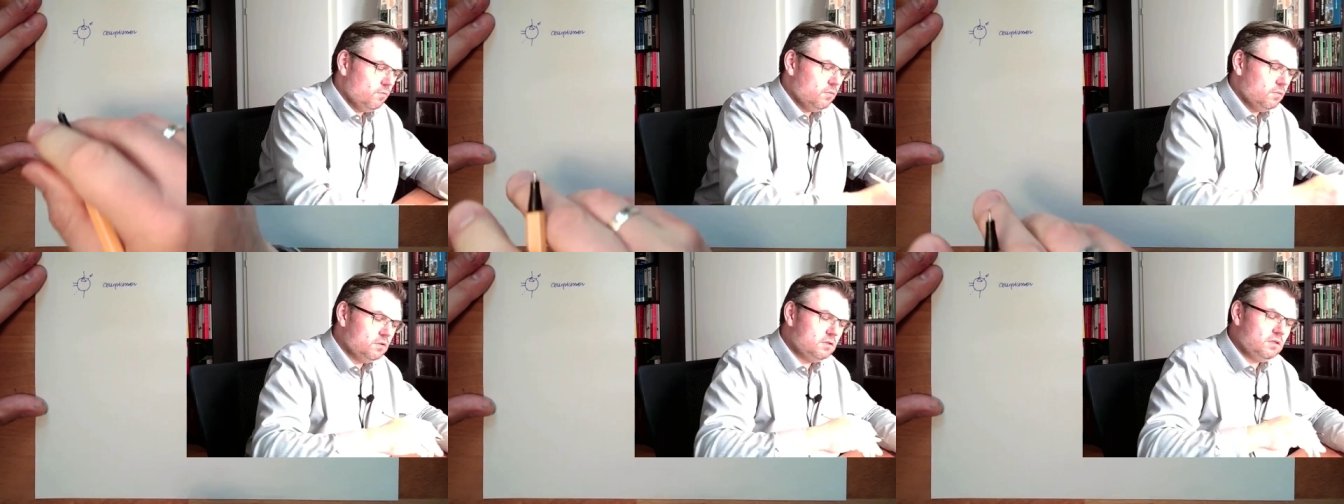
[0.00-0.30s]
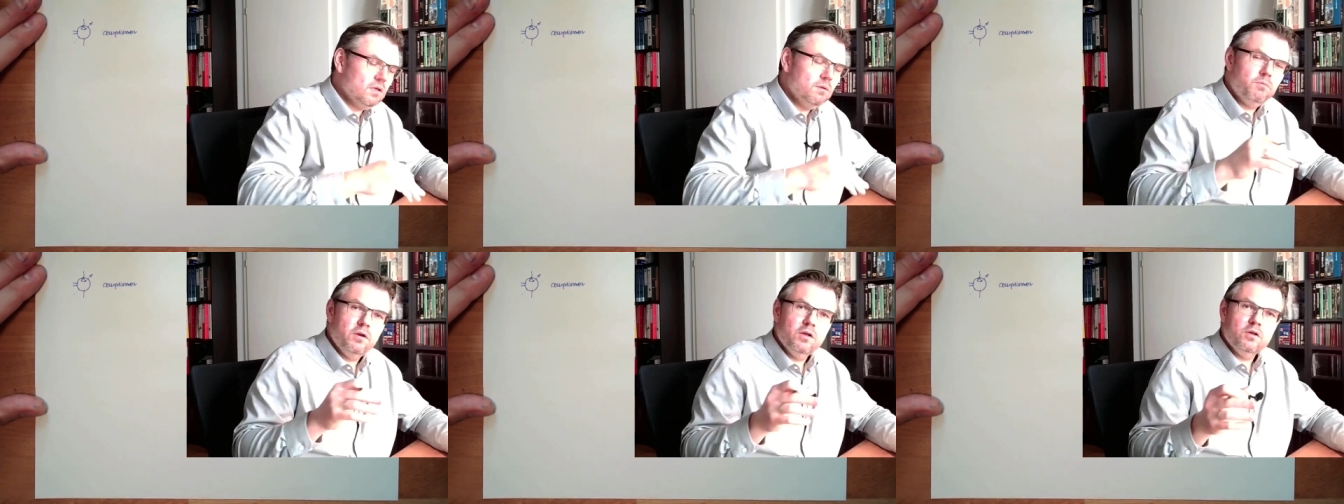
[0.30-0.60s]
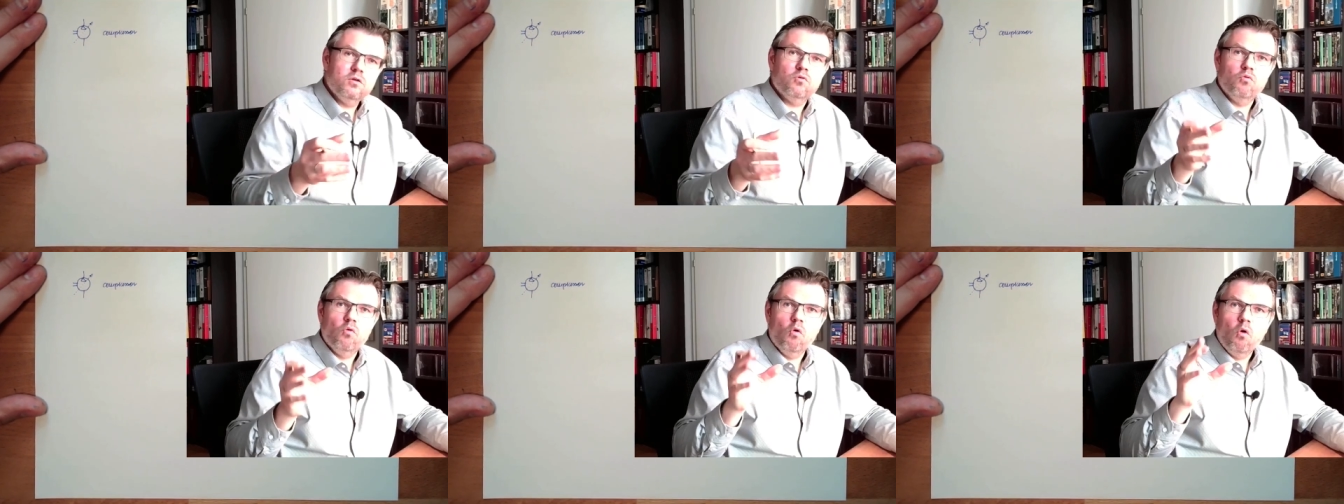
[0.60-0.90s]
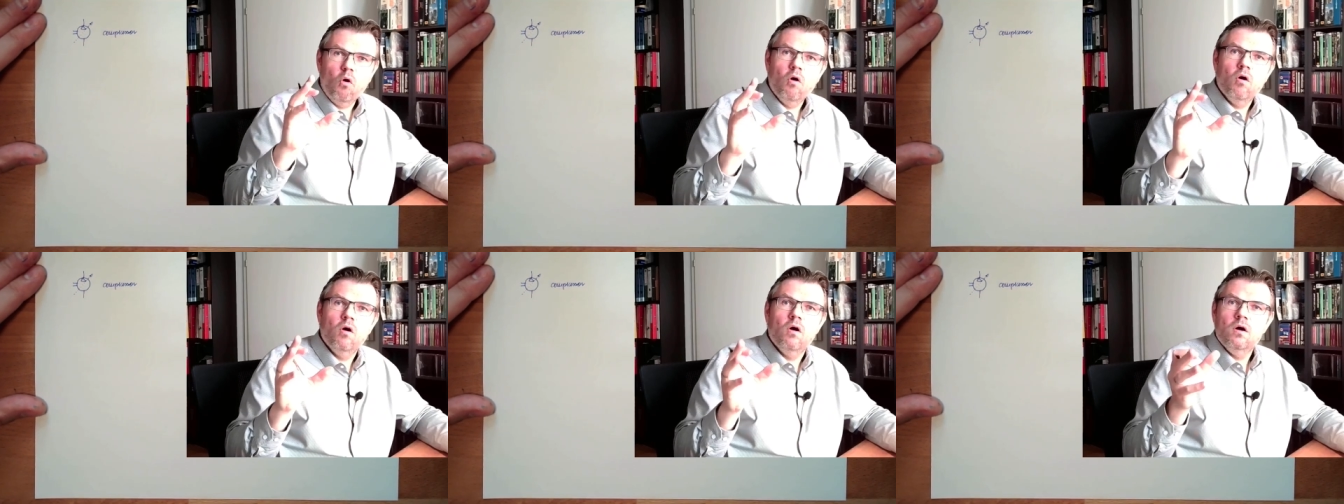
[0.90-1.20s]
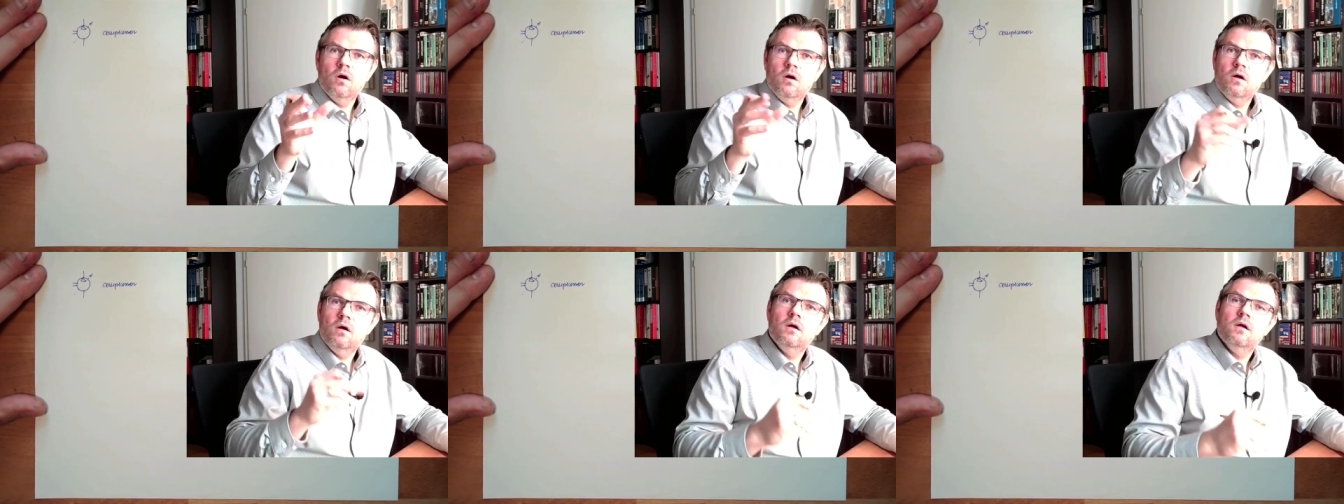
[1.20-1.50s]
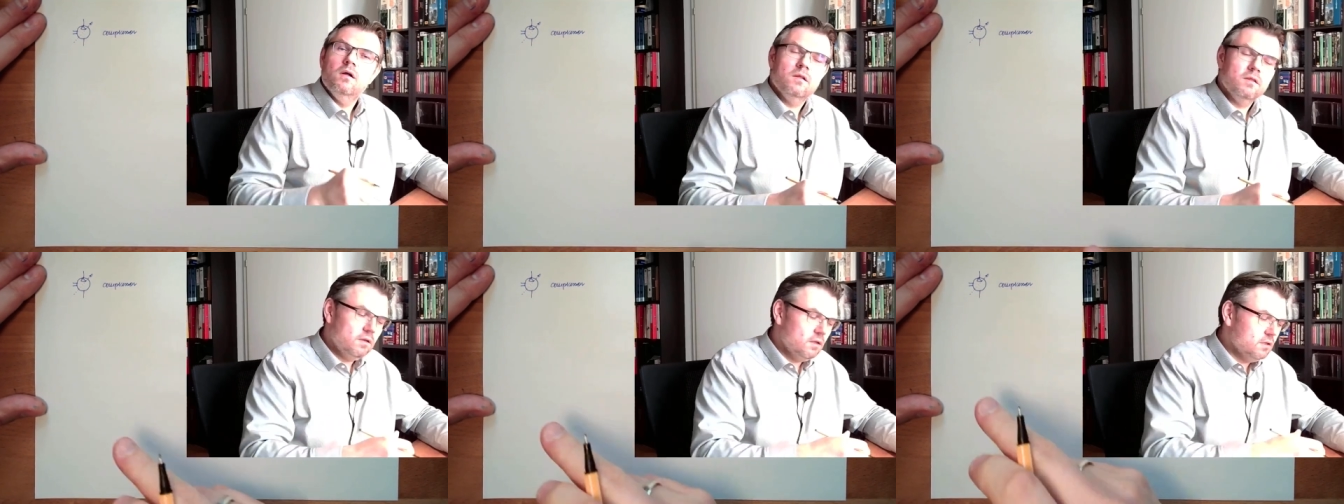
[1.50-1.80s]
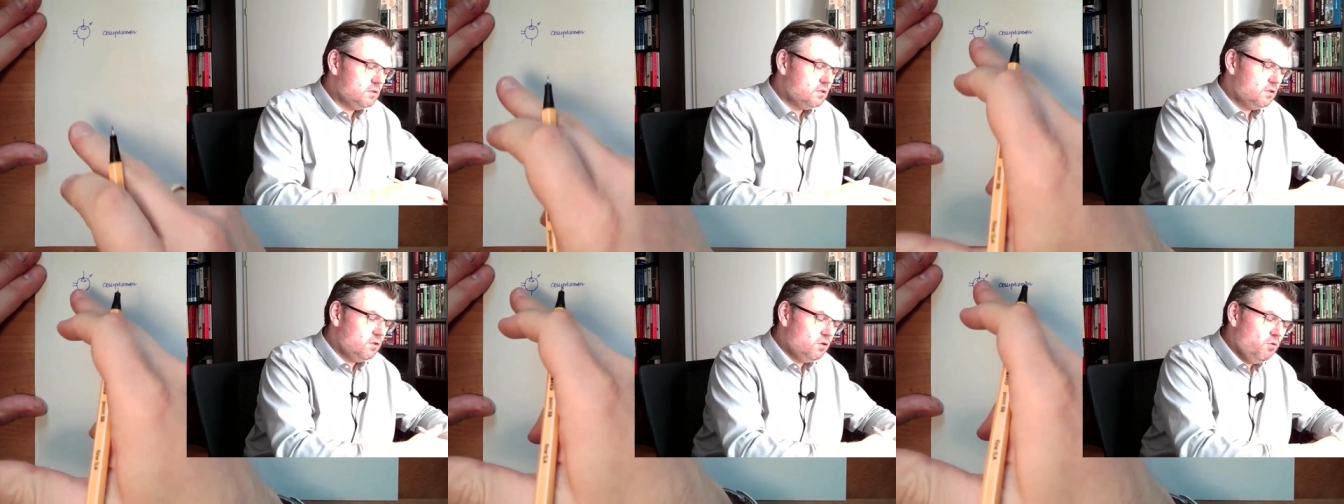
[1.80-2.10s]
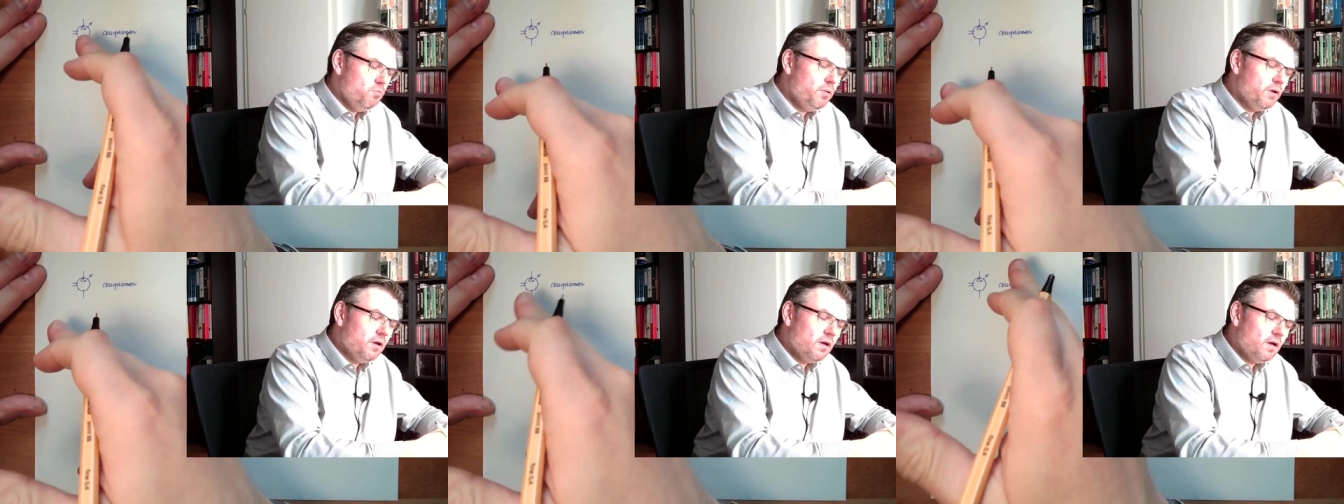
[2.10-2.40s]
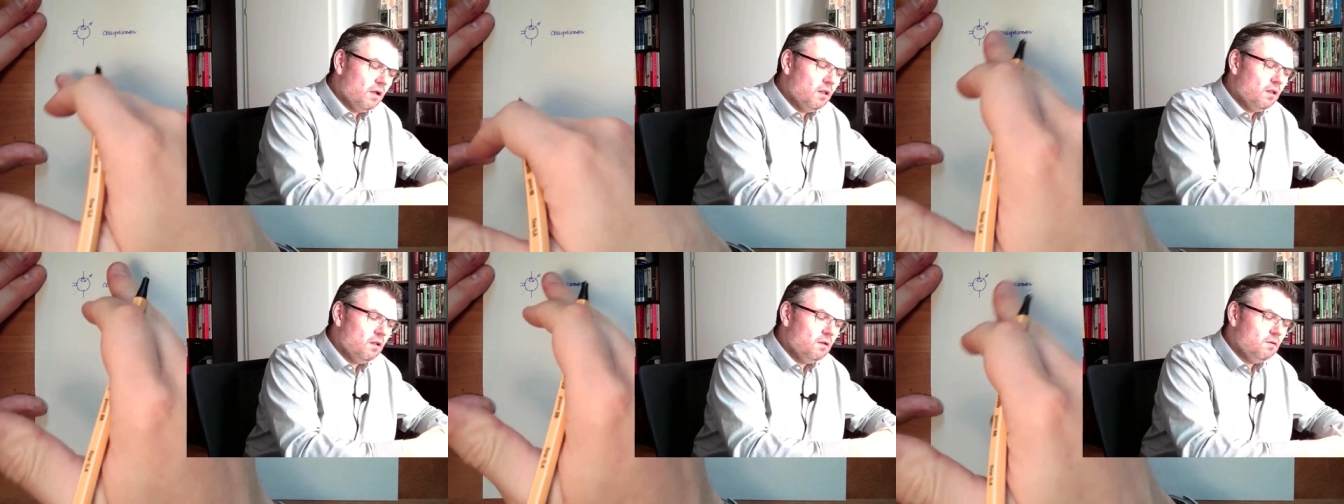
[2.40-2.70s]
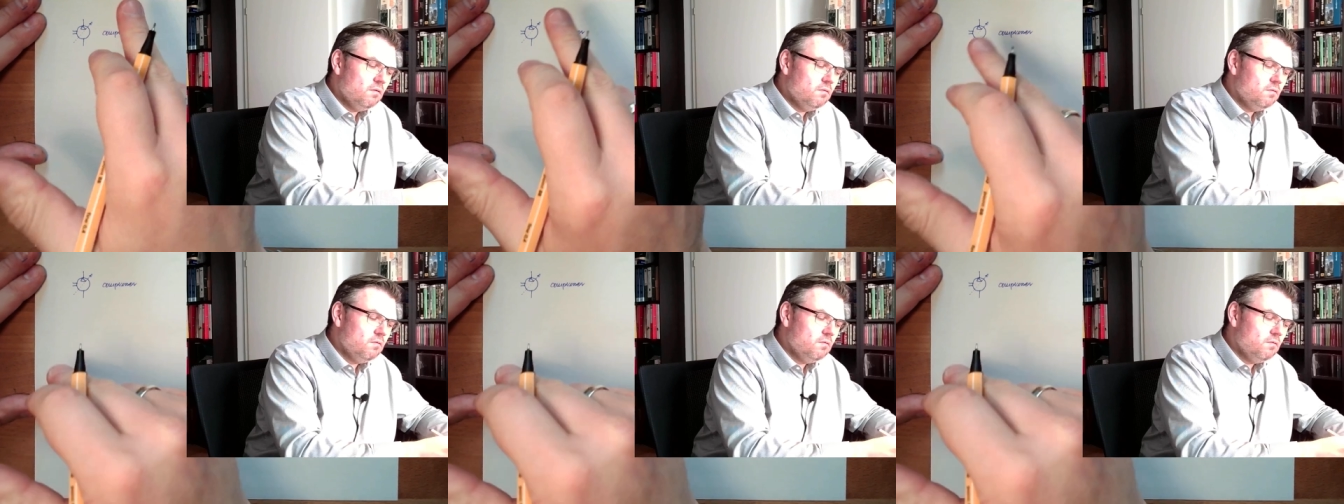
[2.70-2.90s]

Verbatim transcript: simply draw this typical